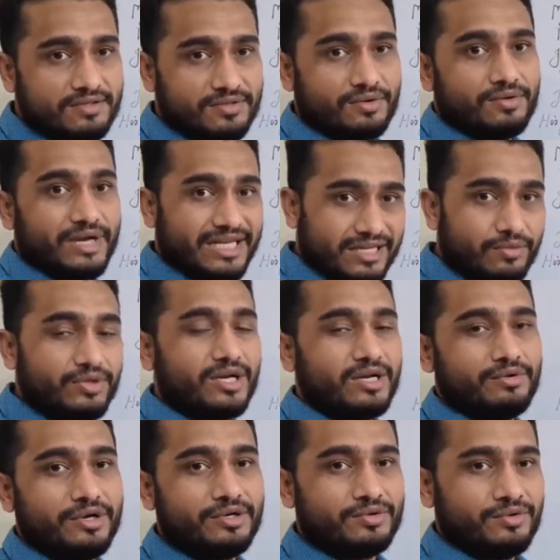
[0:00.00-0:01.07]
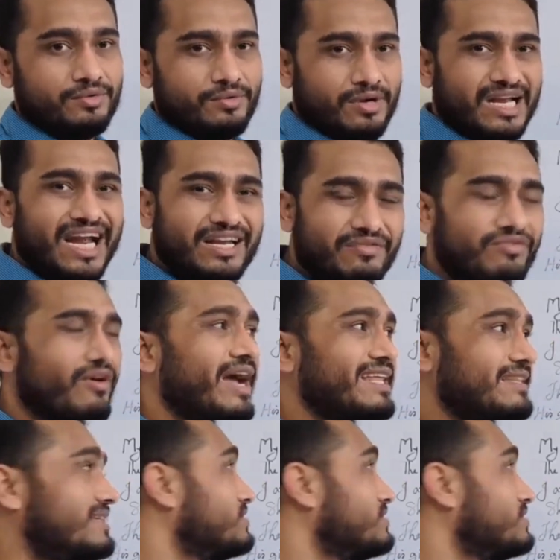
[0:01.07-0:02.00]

So right now we are going to clarify